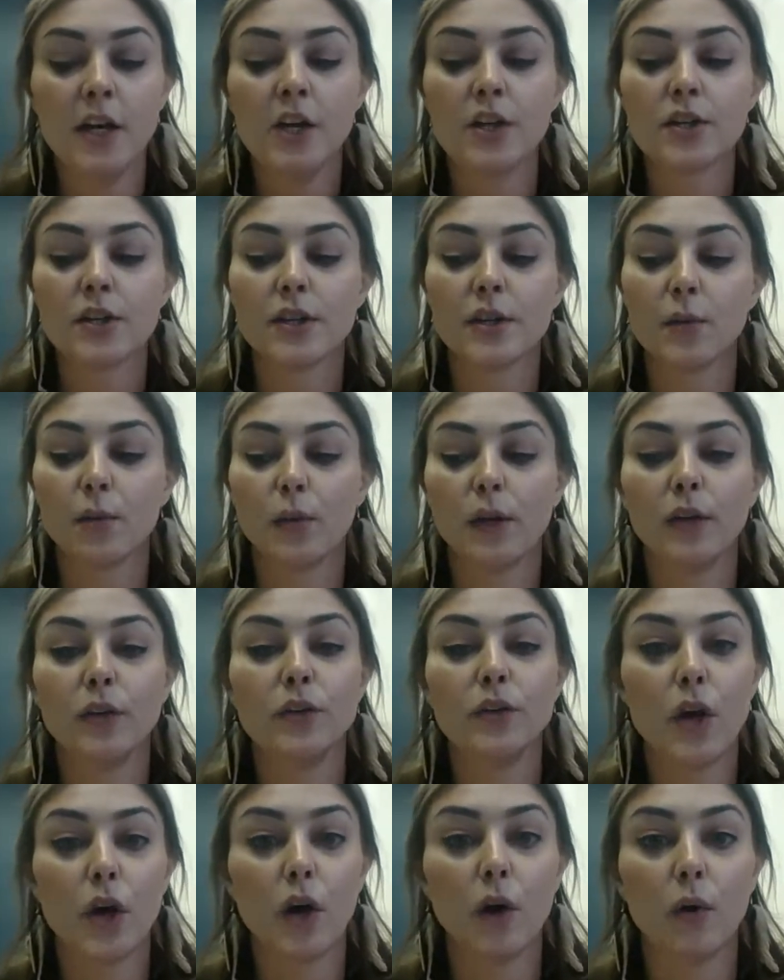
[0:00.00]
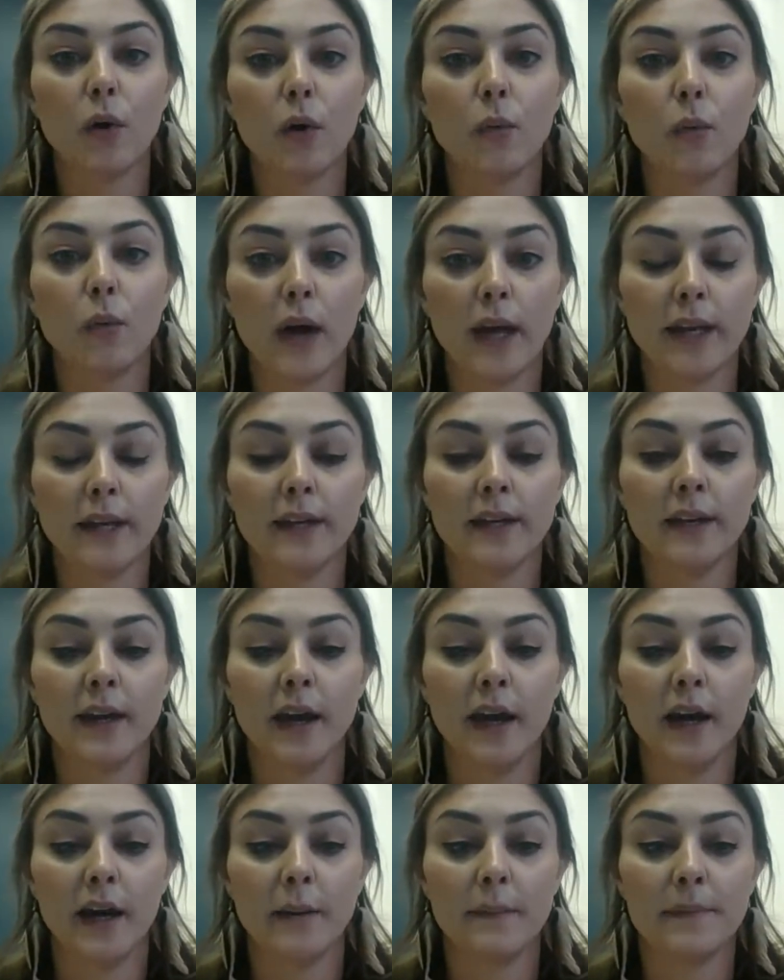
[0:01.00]
so that we know when
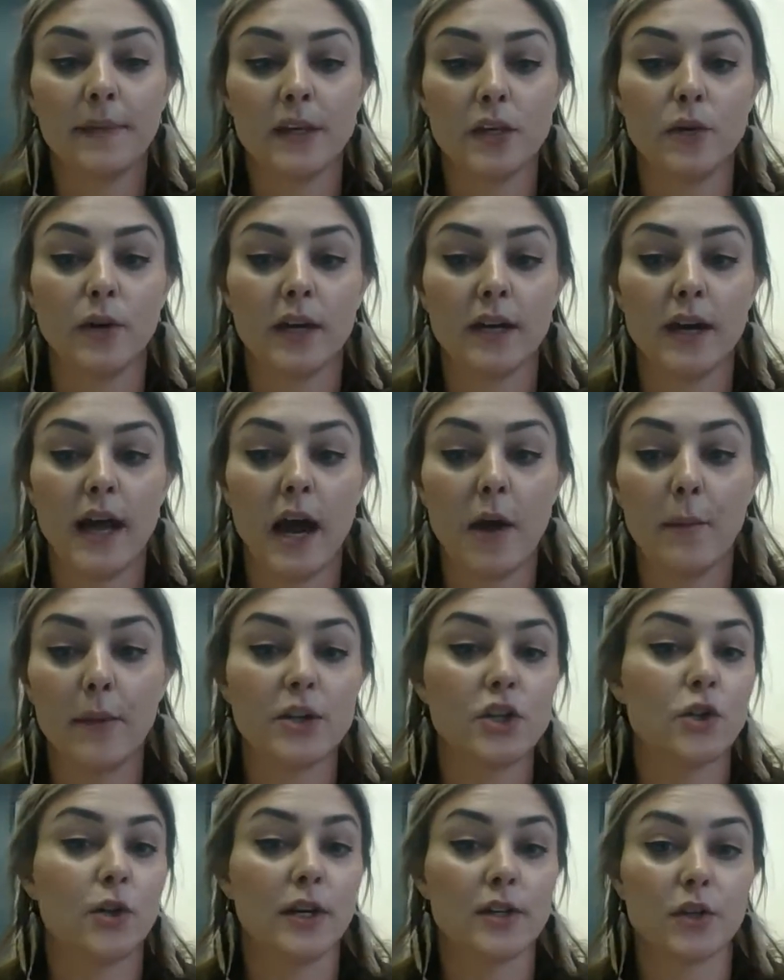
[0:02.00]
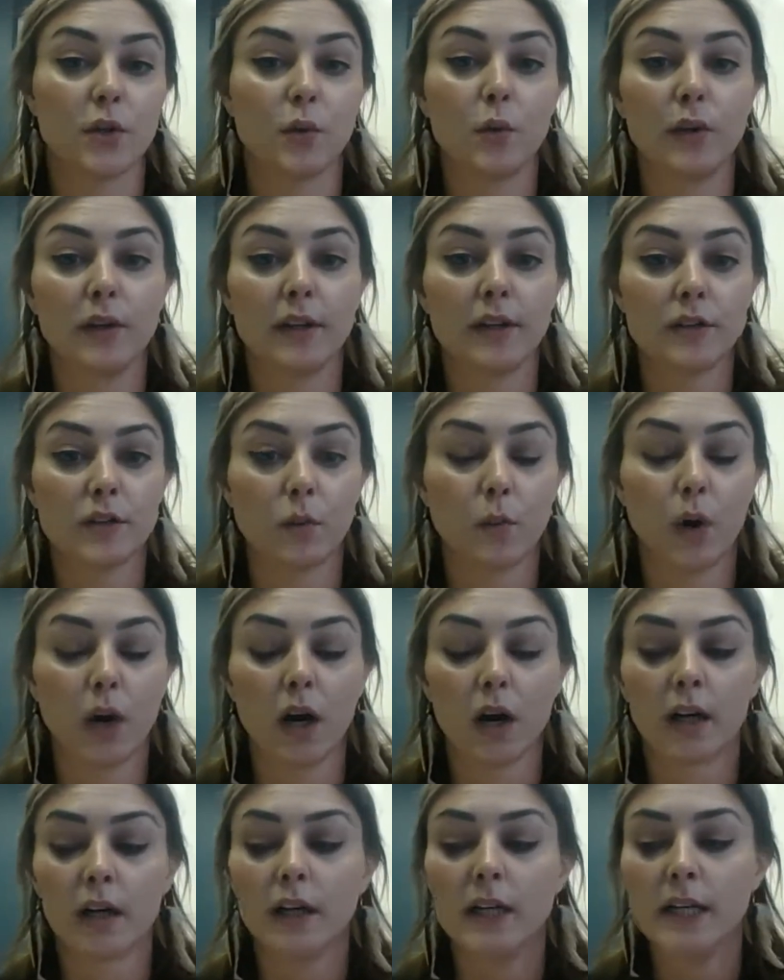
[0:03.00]
how much you guys are willing to
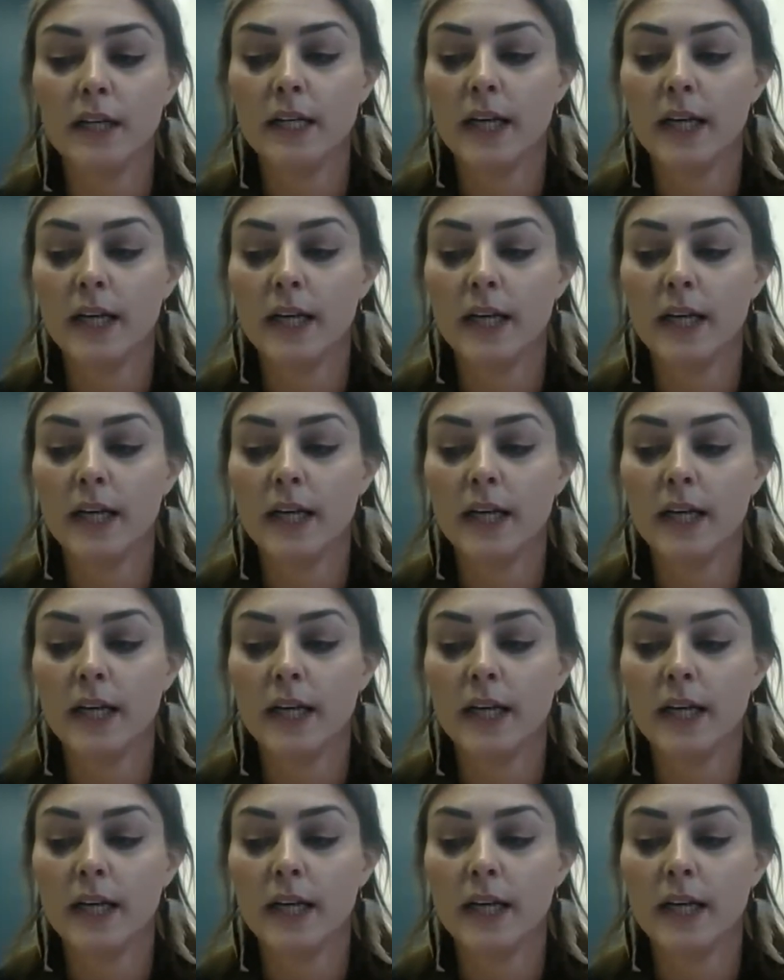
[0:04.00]
work.